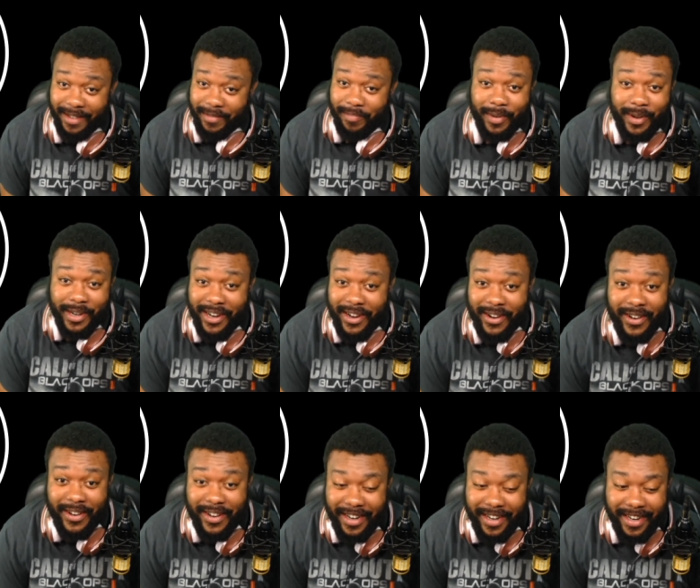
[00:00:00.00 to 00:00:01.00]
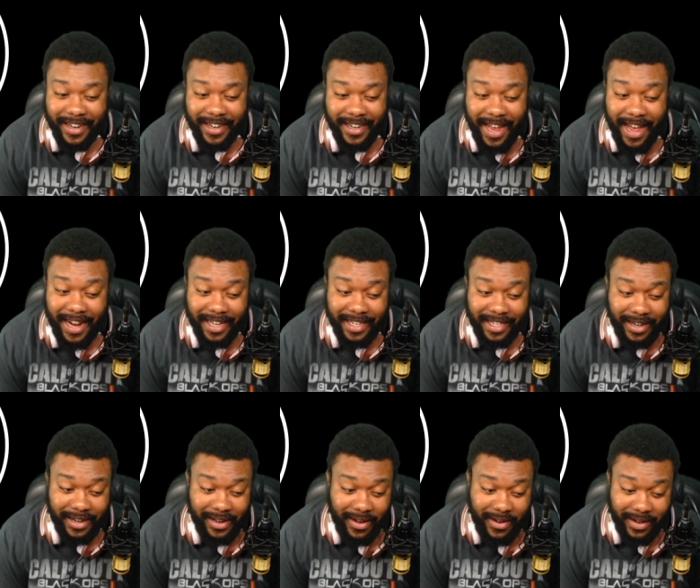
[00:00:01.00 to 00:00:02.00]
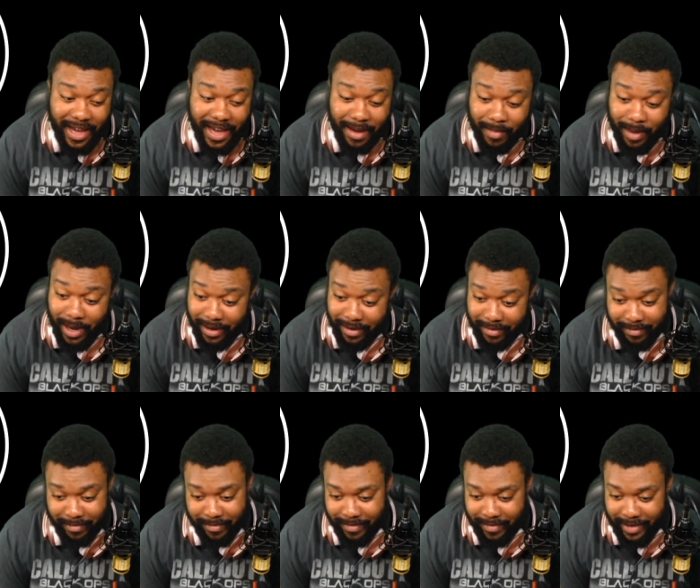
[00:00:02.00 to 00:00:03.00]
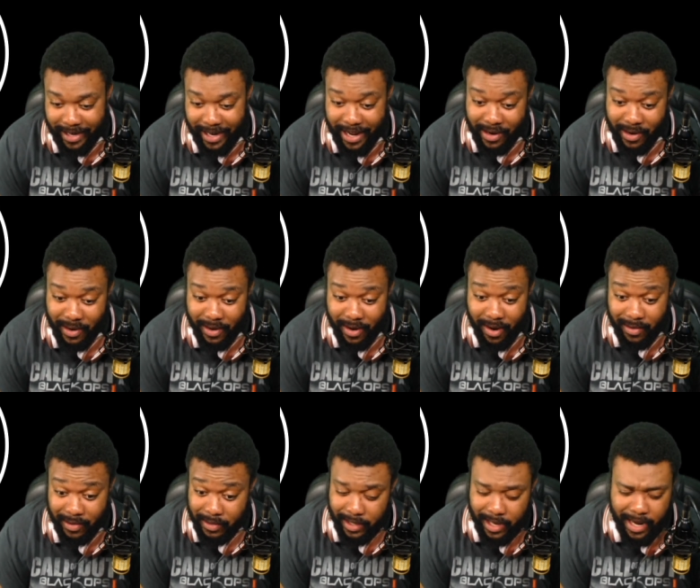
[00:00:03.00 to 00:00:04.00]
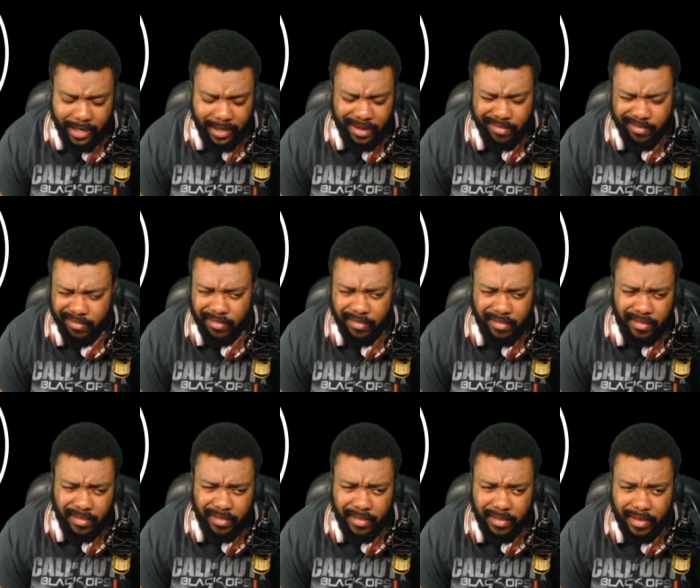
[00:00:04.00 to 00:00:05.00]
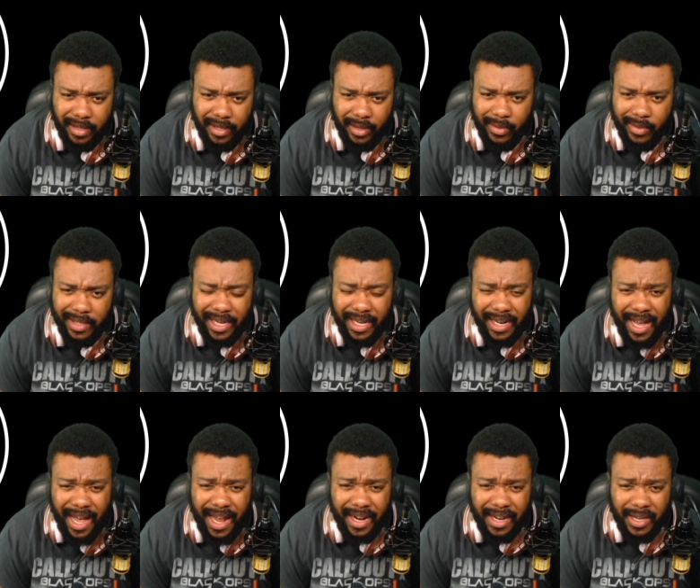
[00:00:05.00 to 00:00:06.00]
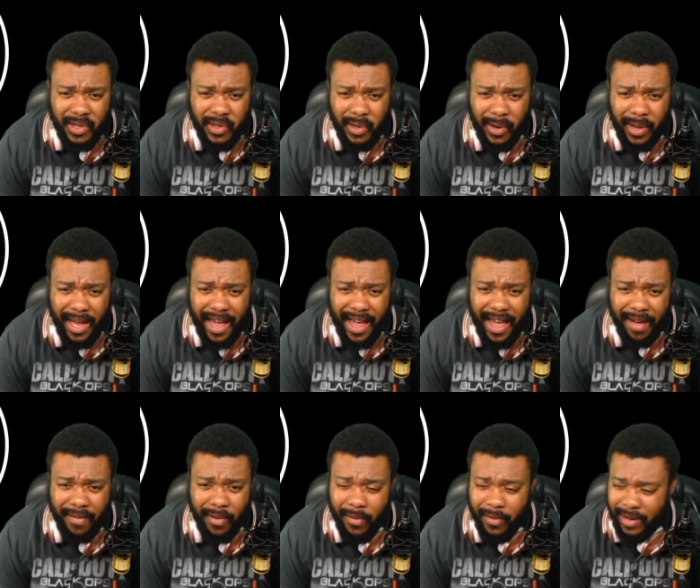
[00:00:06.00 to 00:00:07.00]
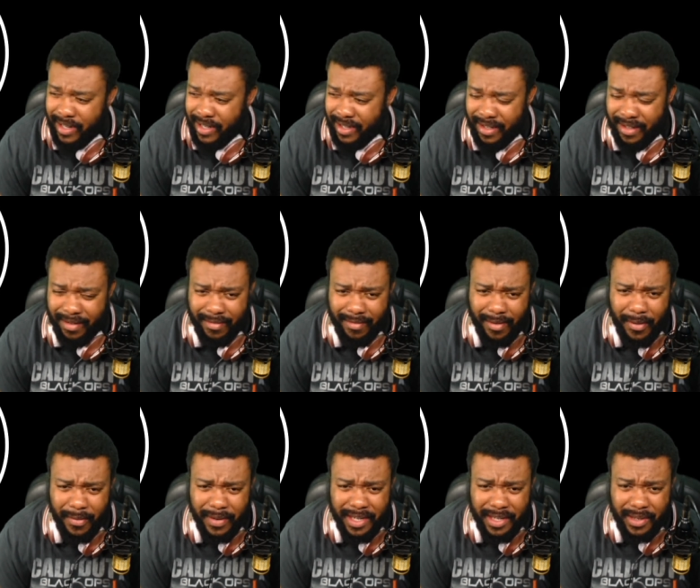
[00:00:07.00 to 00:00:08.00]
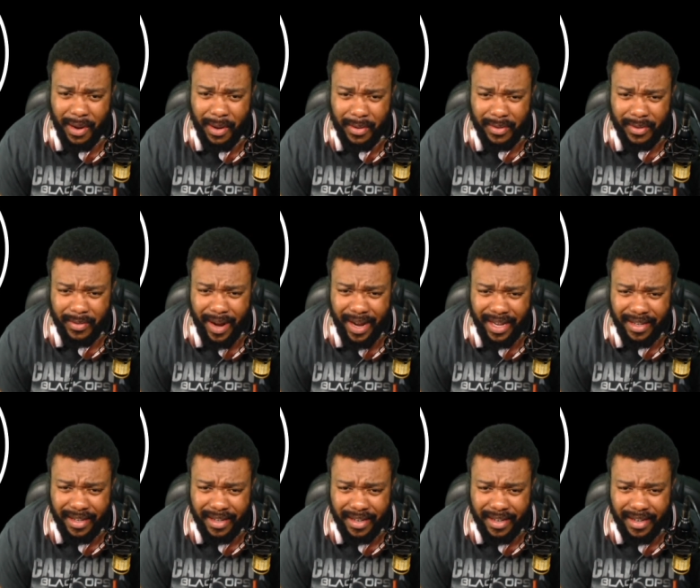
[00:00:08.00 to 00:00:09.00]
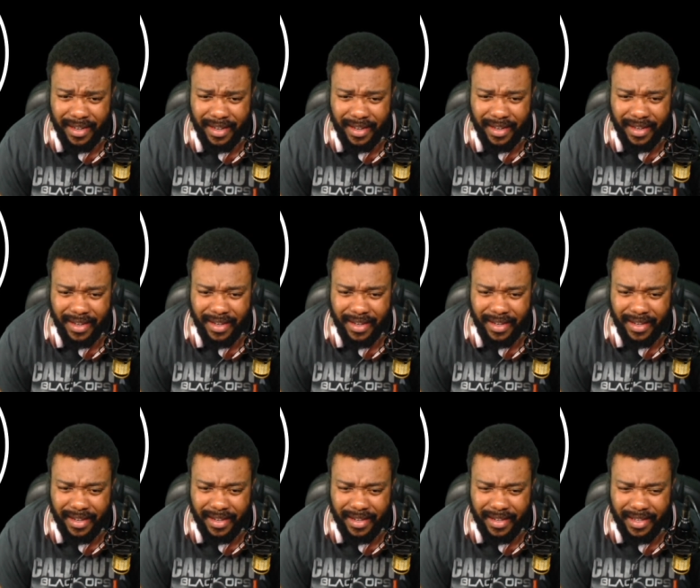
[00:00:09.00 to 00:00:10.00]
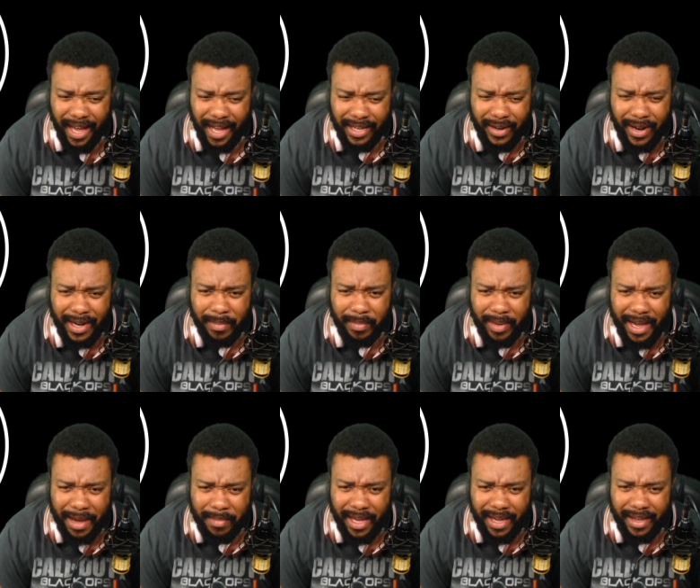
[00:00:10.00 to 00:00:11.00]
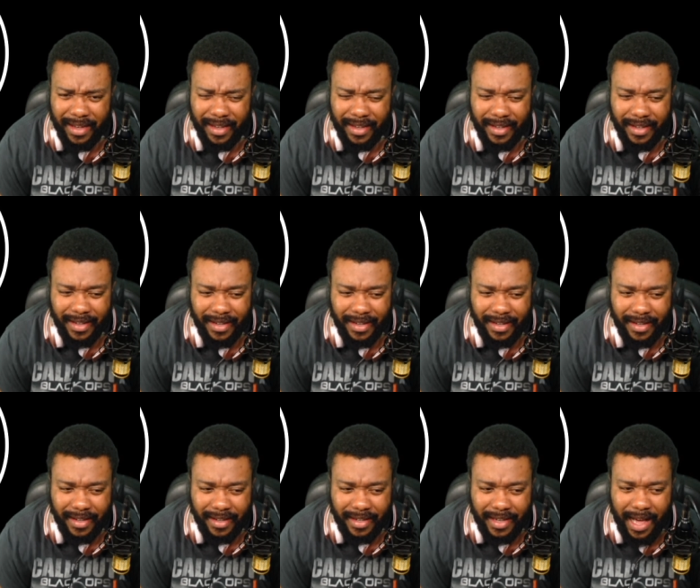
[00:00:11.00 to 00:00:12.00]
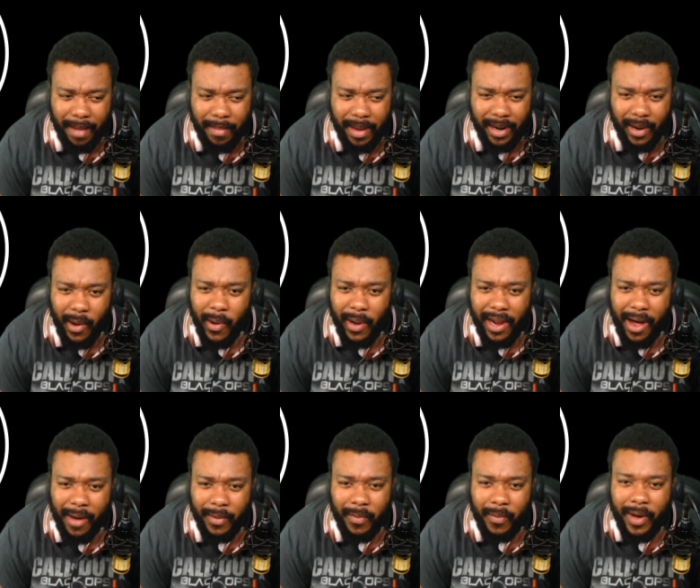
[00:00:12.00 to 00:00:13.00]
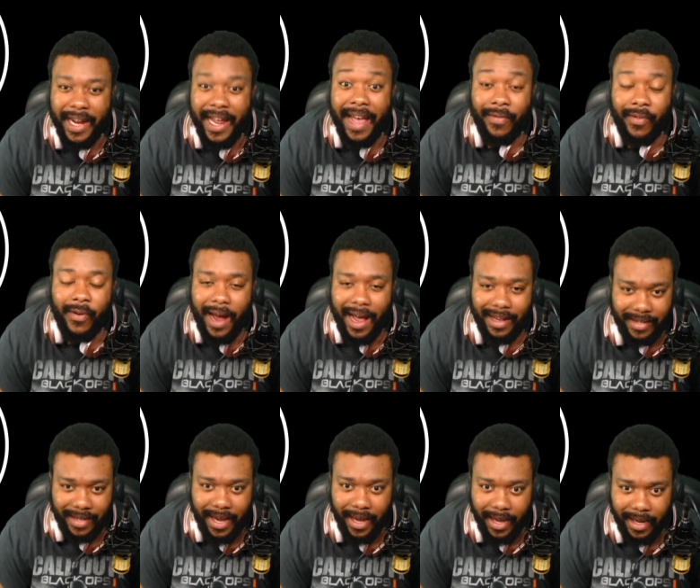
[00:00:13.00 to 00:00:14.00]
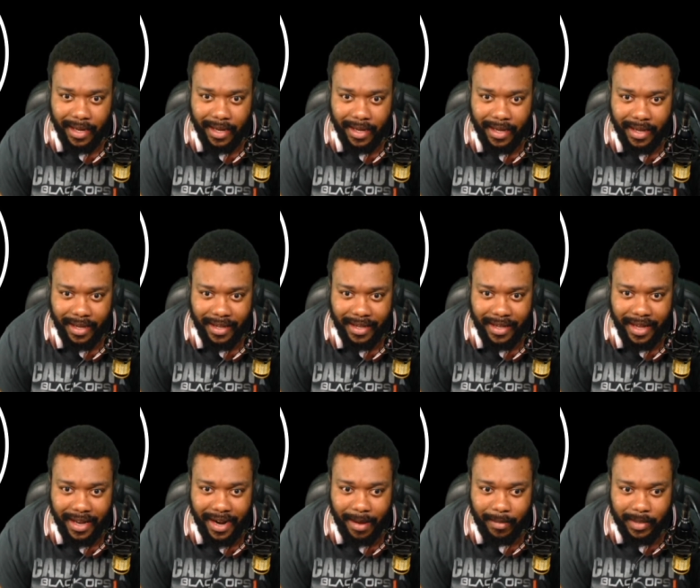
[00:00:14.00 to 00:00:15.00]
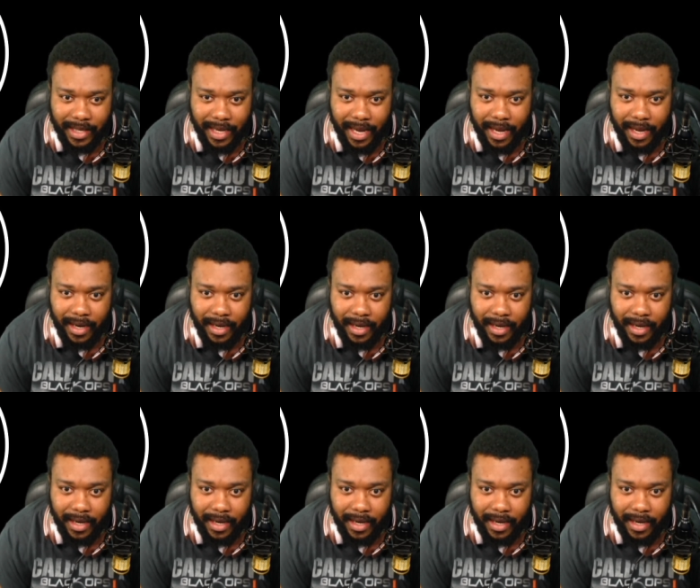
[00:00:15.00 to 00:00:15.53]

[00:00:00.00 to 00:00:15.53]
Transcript: putting her not necessarily on game, but letting her know it's like, you see the kind of control I have over this, over these hosts, right? Y'all trying to play me? Y'all better go along with whatever I say. You know what I'm saying?